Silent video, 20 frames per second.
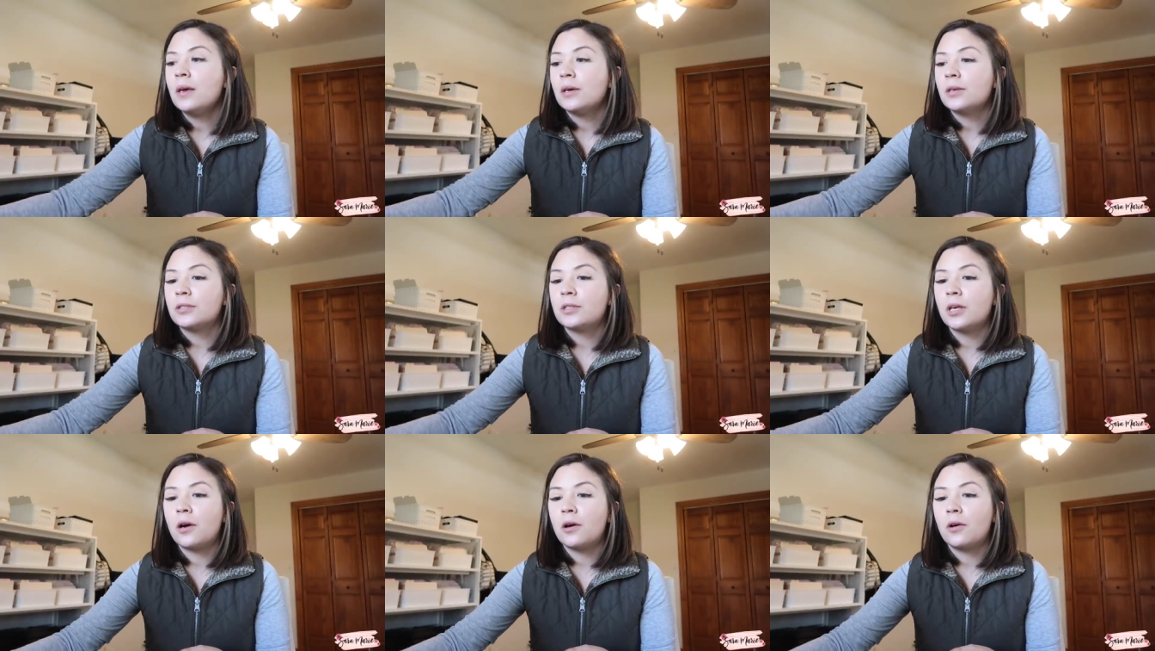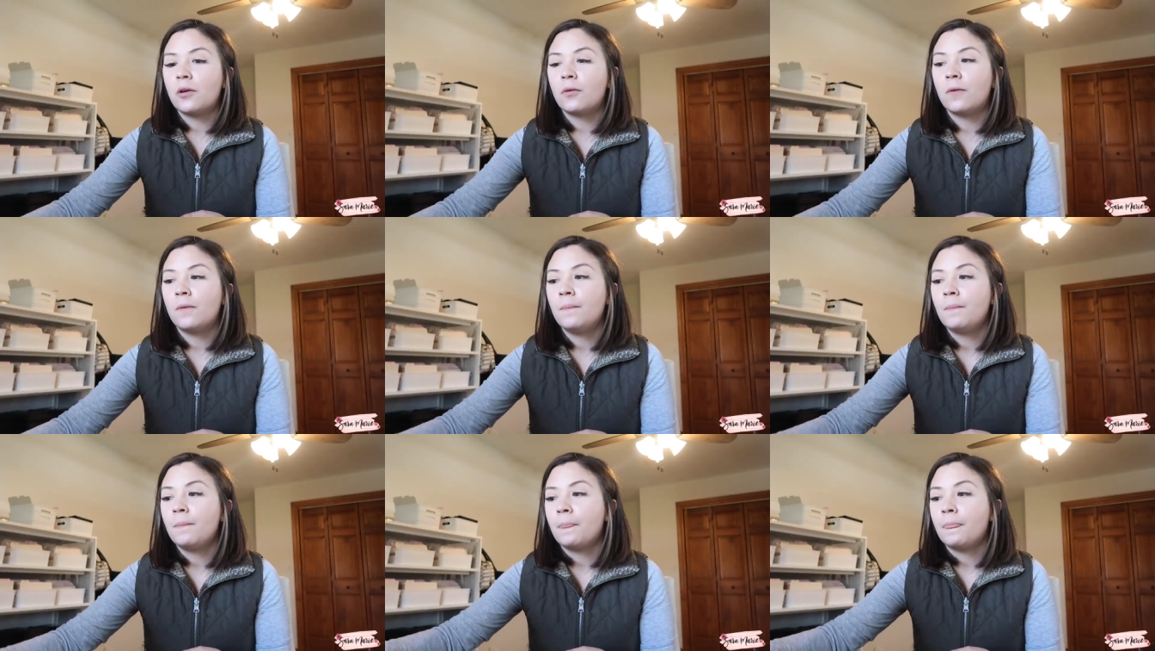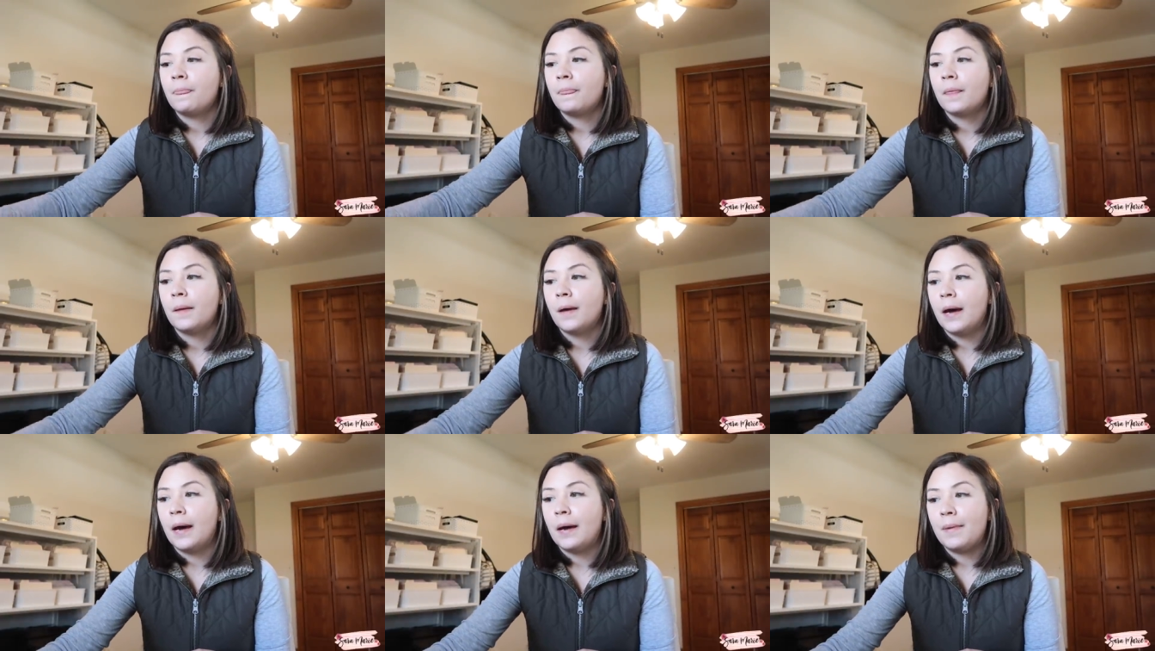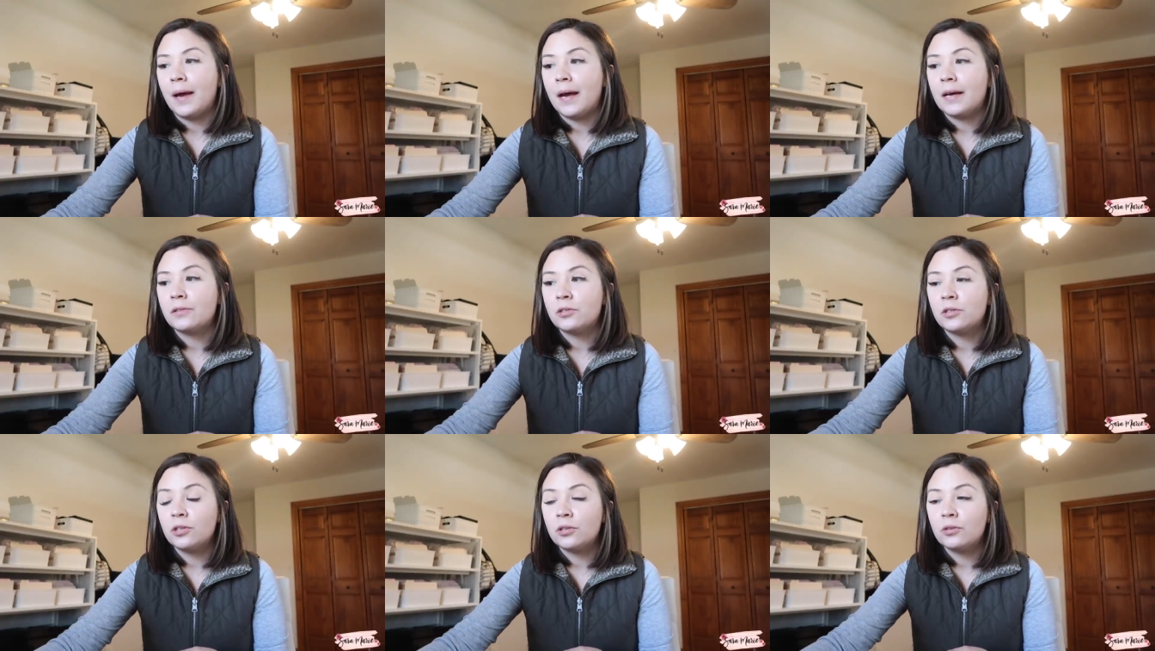So um,
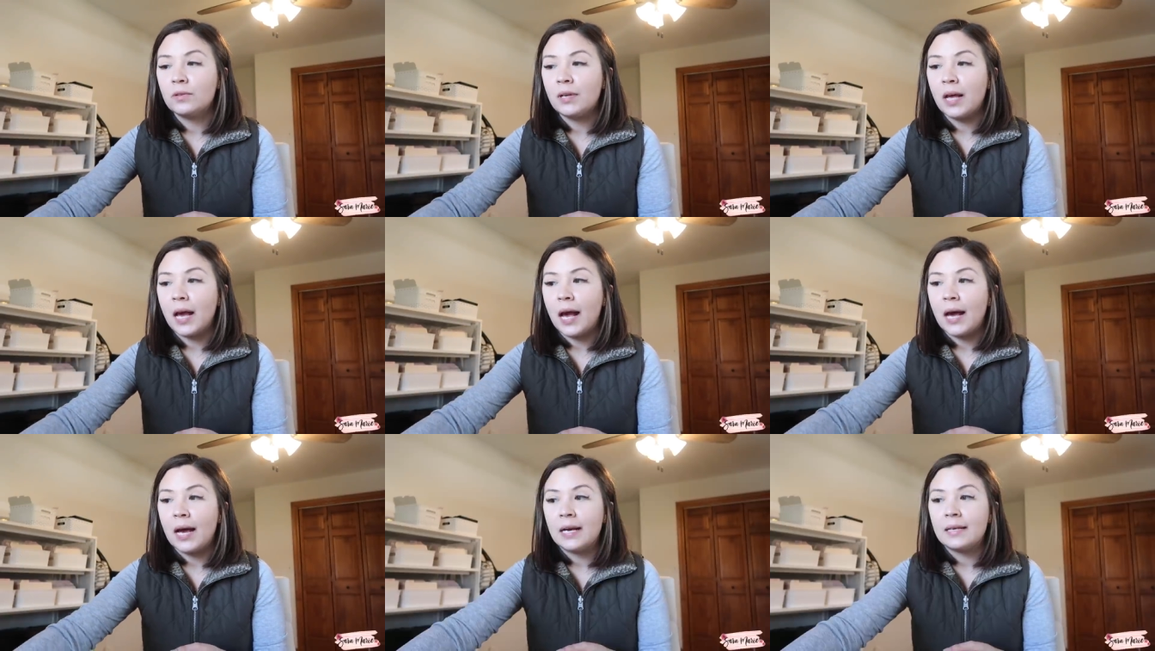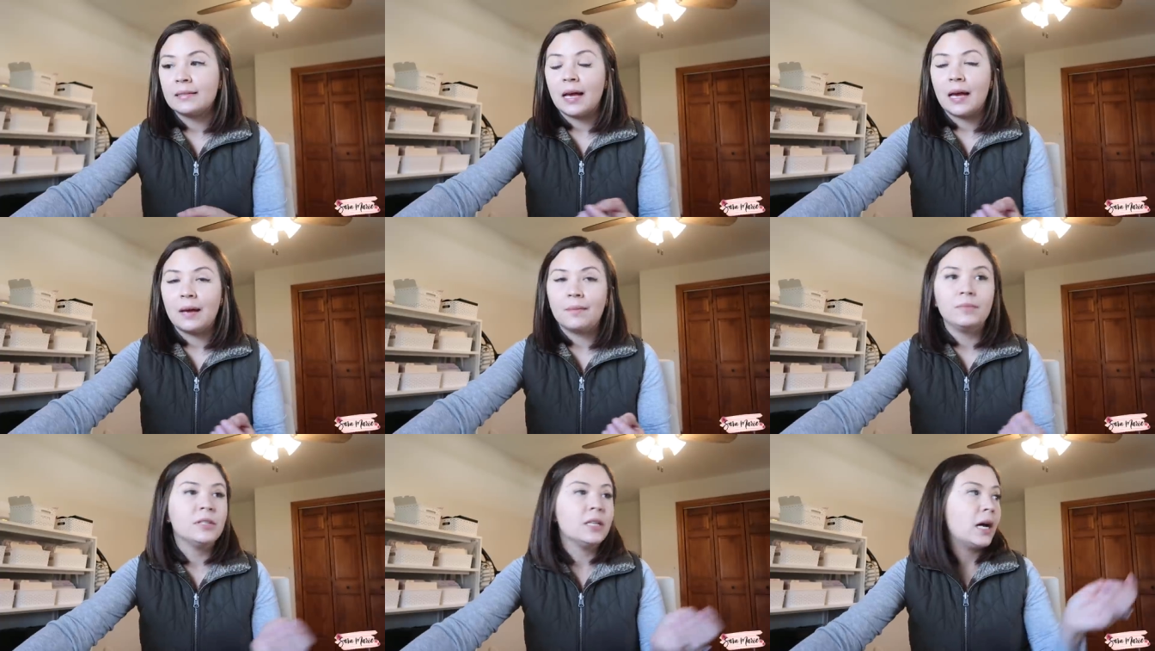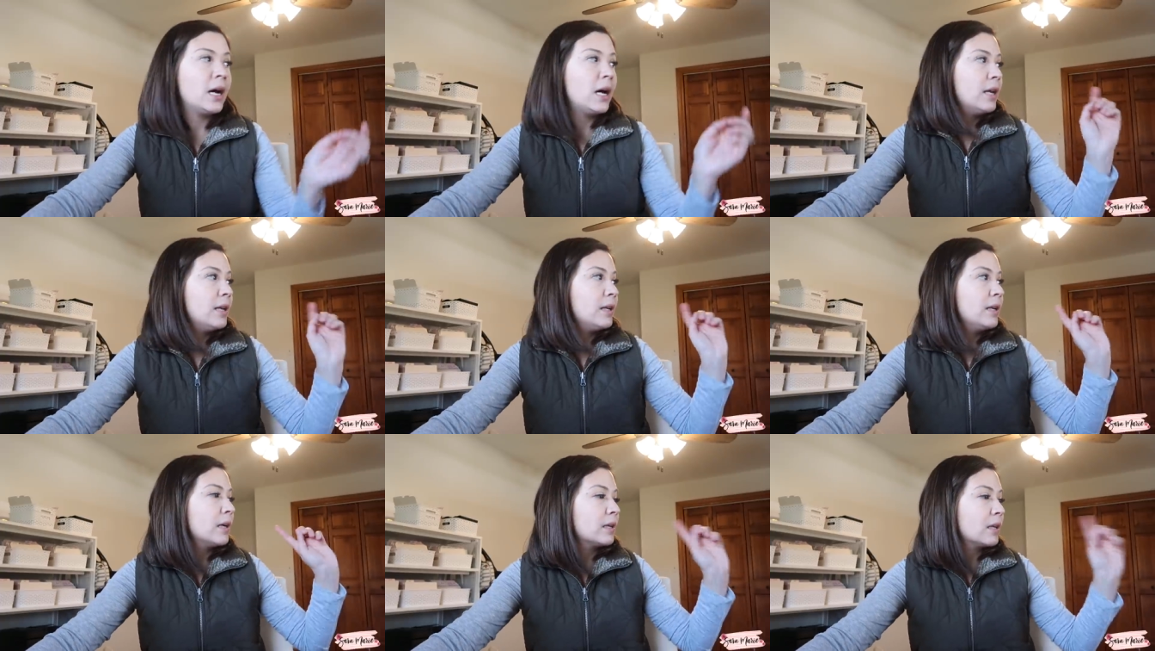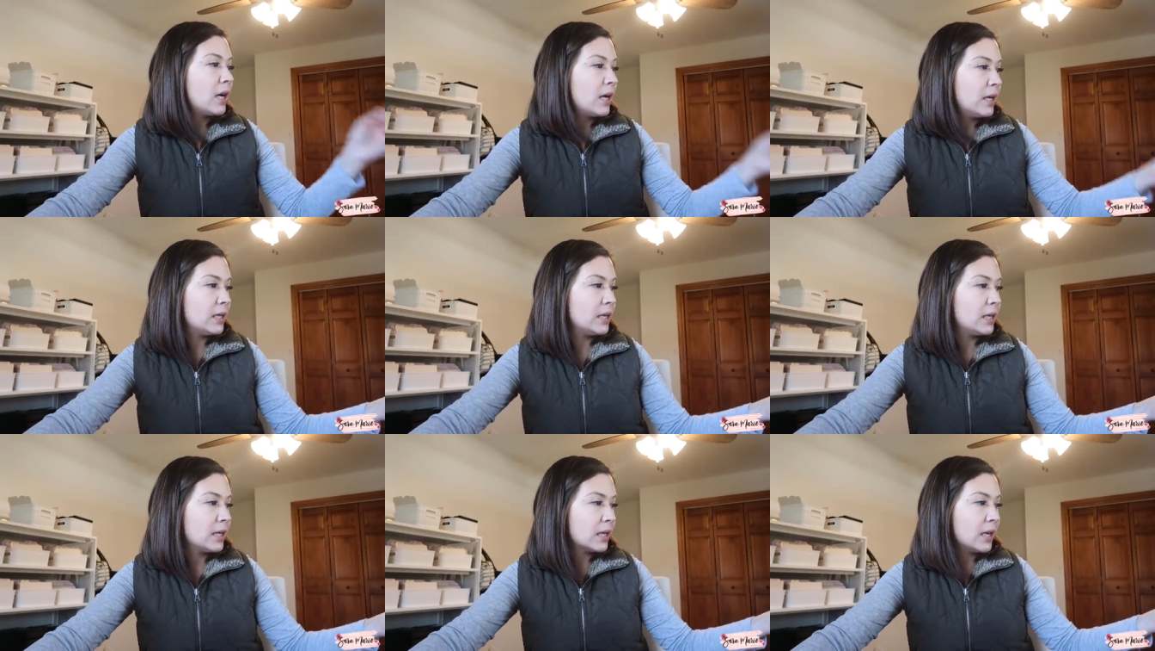as soon as I'm done
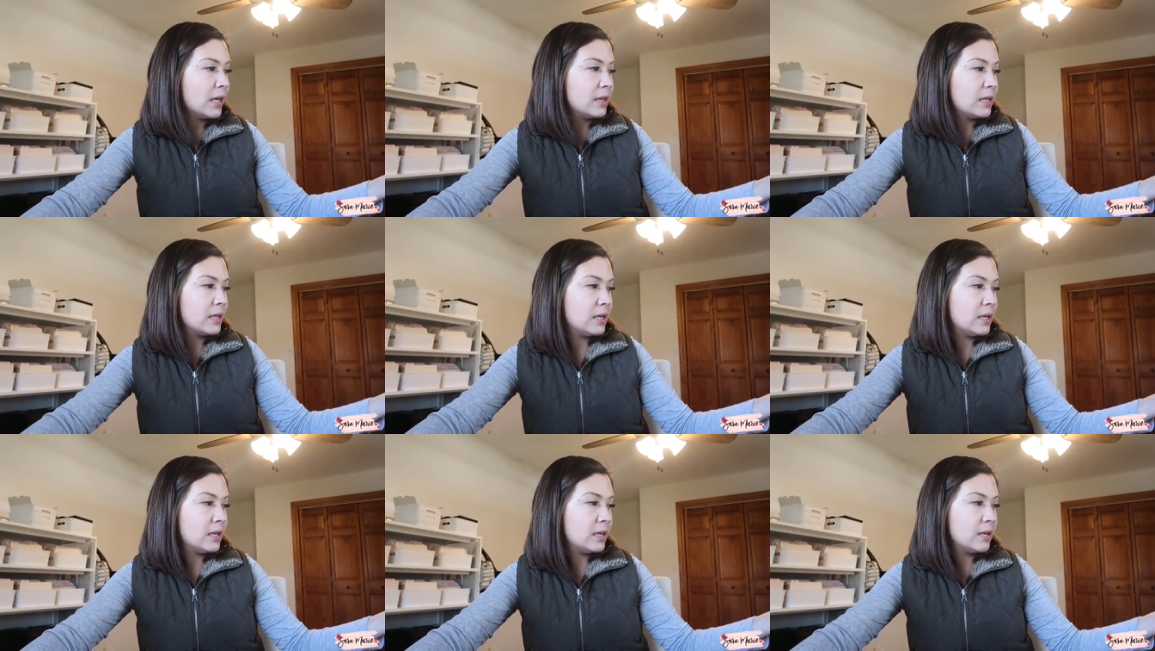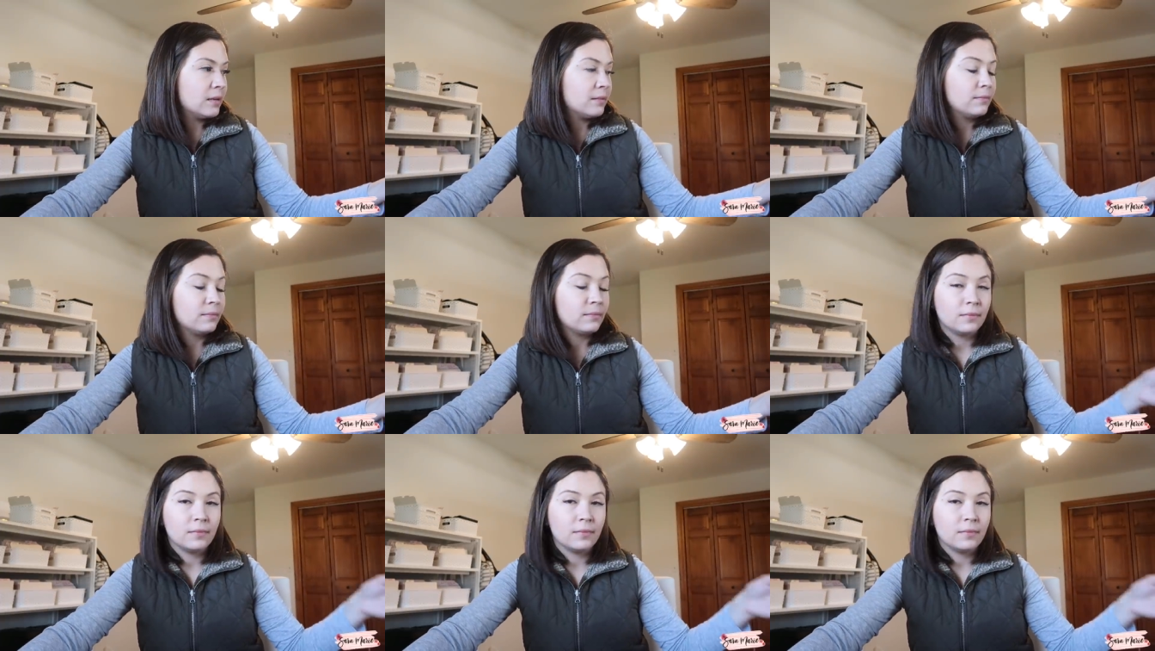cutting the